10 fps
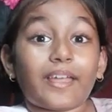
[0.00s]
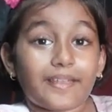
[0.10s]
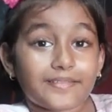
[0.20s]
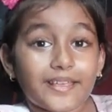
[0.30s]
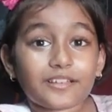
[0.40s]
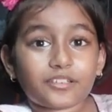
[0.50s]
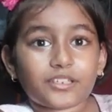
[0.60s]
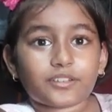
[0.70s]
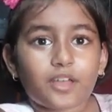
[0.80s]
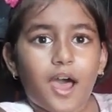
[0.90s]
And then
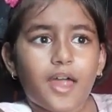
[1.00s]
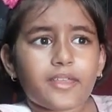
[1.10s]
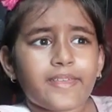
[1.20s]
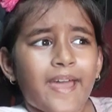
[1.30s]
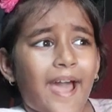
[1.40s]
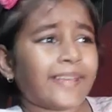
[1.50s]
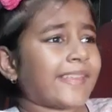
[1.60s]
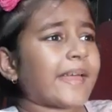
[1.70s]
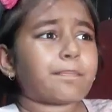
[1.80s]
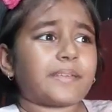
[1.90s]
she thought, I
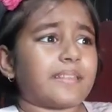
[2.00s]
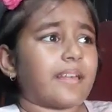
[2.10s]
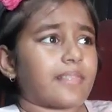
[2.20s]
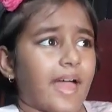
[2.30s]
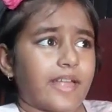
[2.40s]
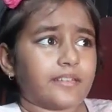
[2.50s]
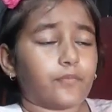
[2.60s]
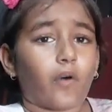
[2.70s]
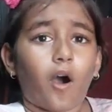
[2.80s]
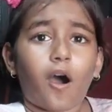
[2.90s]
can't be in the land of
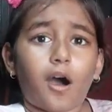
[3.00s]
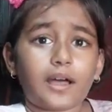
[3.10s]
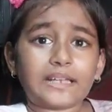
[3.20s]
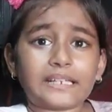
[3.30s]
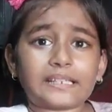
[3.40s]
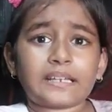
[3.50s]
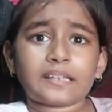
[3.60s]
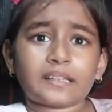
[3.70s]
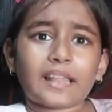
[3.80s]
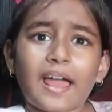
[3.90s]
Oz.
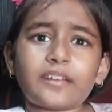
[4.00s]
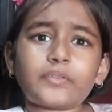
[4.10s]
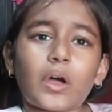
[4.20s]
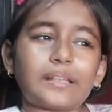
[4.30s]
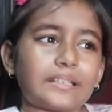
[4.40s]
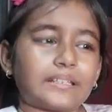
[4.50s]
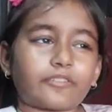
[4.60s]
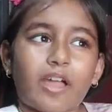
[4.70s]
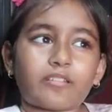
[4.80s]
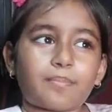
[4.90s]
The land of Oz is
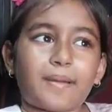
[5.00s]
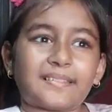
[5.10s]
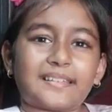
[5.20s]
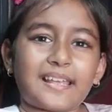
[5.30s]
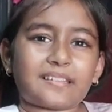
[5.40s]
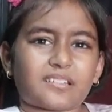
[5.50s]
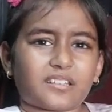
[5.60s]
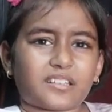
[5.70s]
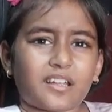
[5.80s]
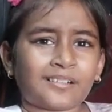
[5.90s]
surrounded by
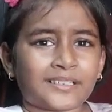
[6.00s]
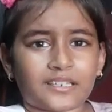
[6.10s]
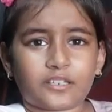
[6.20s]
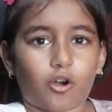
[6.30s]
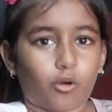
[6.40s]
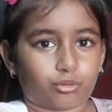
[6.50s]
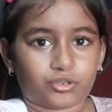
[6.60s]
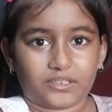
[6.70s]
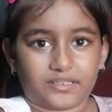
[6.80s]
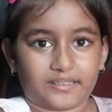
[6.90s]
deserts. There aren't any
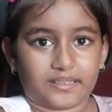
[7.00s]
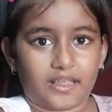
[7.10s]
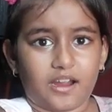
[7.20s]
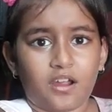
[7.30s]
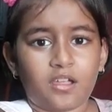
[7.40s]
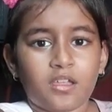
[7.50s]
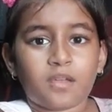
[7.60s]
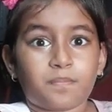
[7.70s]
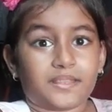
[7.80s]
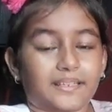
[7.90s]
oceans there.
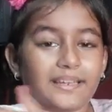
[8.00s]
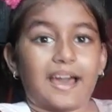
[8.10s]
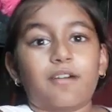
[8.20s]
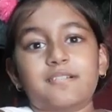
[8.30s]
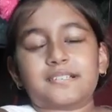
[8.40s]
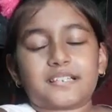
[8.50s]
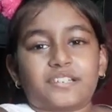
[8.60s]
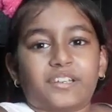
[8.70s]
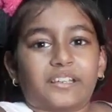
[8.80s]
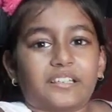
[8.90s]
But then how is
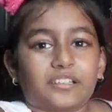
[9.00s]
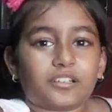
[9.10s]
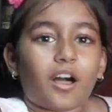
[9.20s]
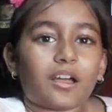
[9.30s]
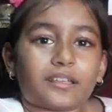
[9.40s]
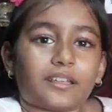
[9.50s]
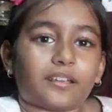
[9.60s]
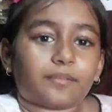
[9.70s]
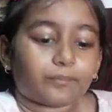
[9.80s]
this chicken talking?